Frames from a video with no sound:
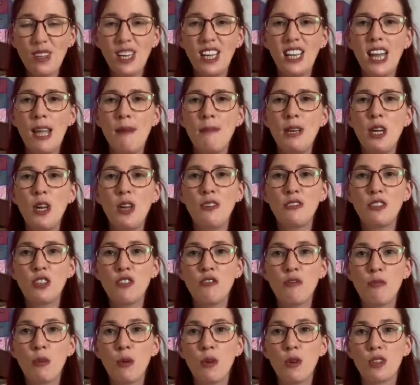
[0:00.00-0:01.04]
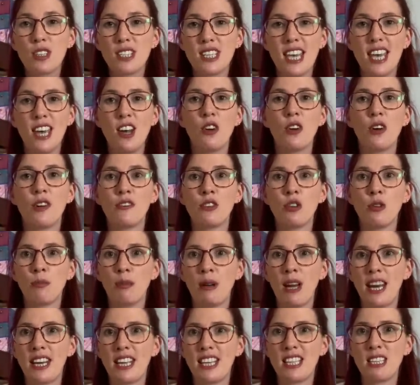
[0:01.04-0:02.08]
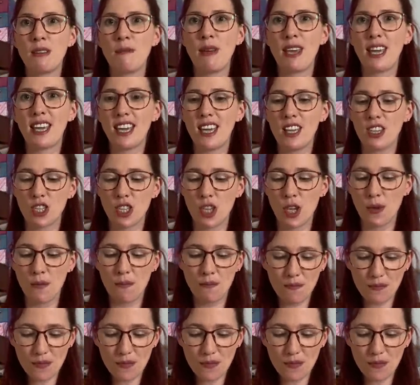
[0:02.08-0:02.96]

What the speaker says: Let me know if you've bought it or if you're planning to make it too.